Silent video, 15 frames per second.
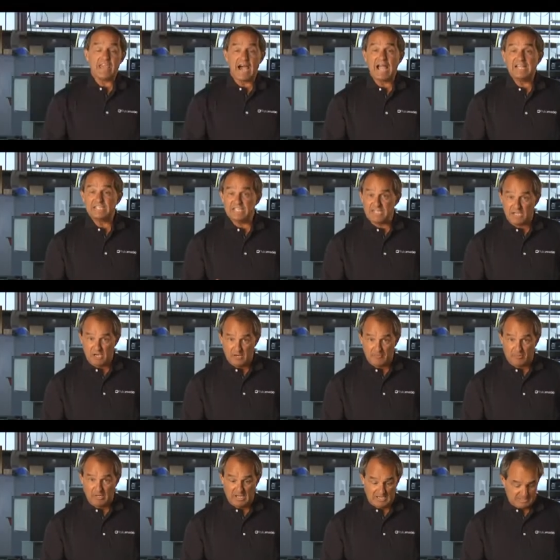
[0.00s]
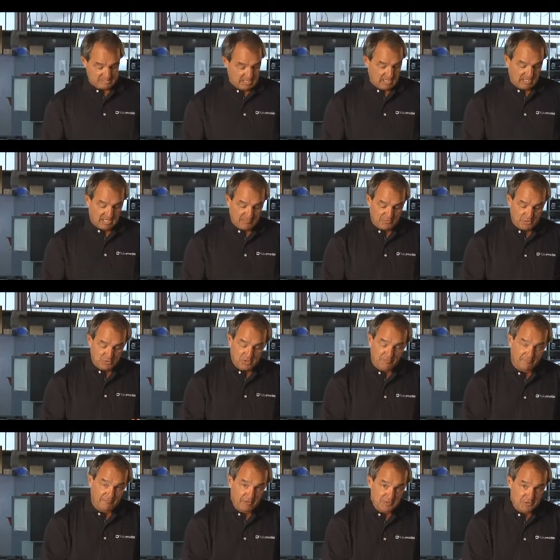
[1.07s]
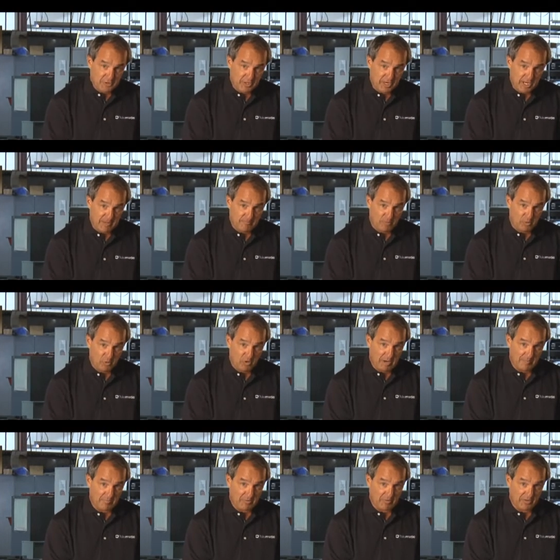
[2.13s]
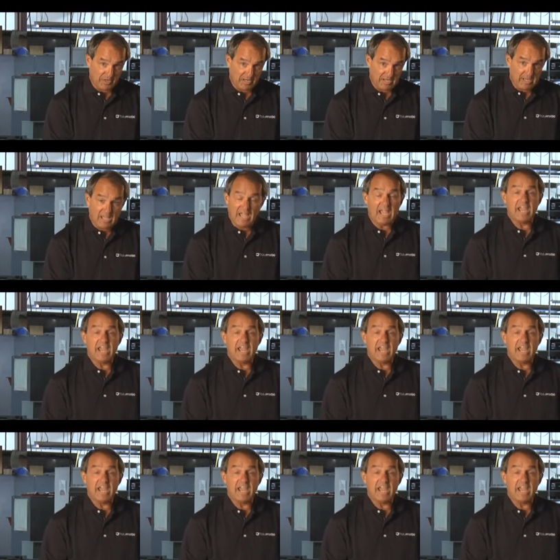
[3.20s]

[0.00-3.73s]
The ICR Plus gives you sophisticated programmability,